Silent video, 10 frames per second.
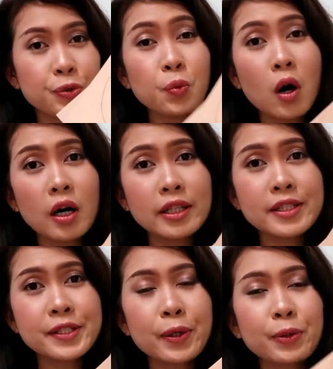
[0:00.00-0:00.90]
choose
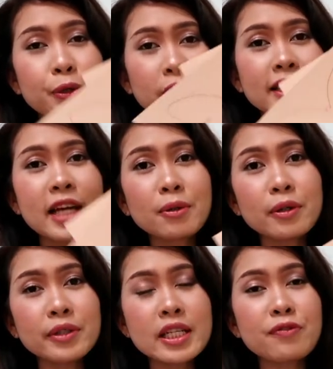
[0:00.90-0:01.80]
one. So you can
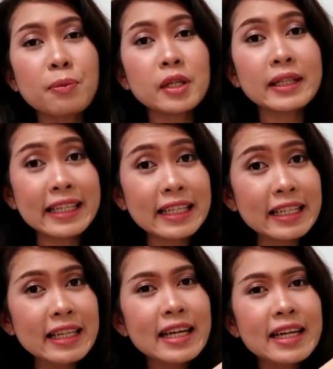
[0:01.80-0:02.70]
download this from the
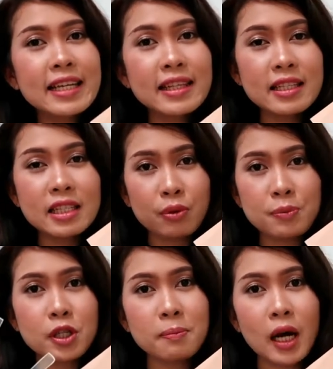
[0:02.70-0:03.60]
link in the
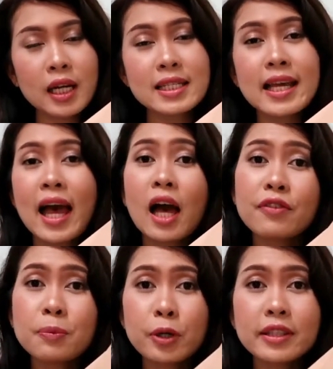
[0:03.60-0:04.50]
description box.
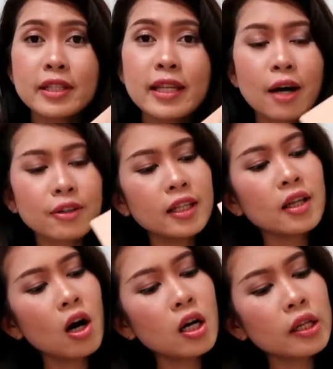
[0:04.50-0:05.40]
Have it printed out
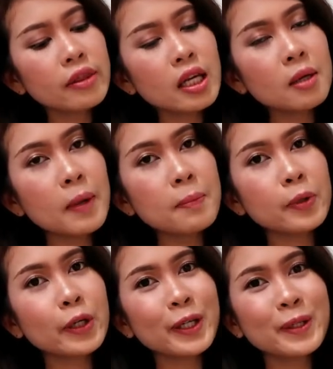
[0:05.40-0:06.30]
in a hot thick
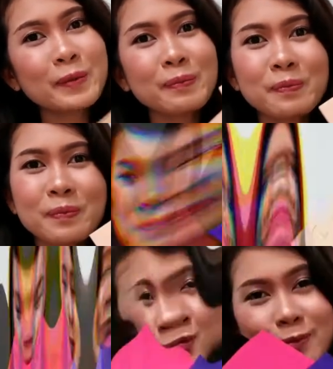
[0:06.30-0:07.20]
paper.
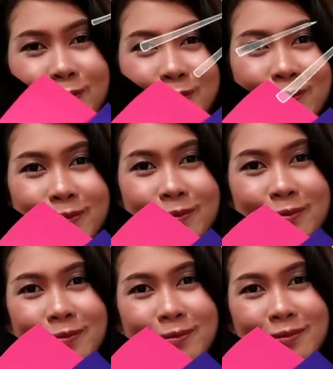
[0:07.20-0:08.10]
Cartolinas and
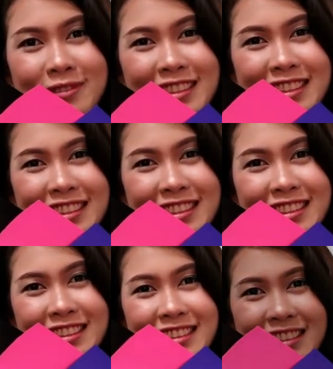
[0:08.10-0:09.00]
choose any color
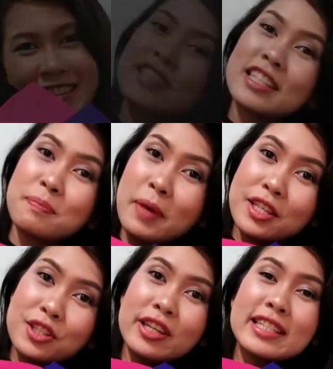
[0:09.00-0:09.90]
you want. Just
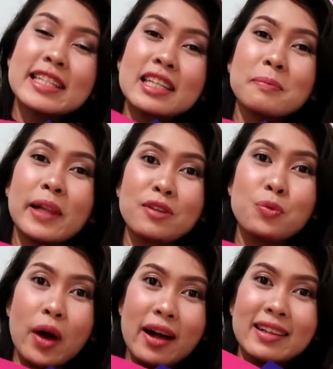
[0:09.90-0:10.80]
make sure it's gonna
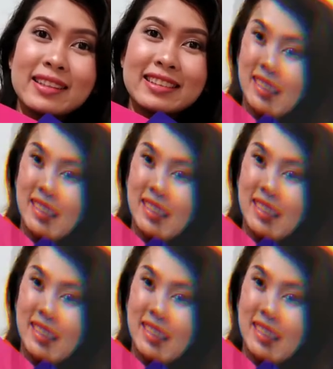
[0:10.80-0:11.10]
blend well.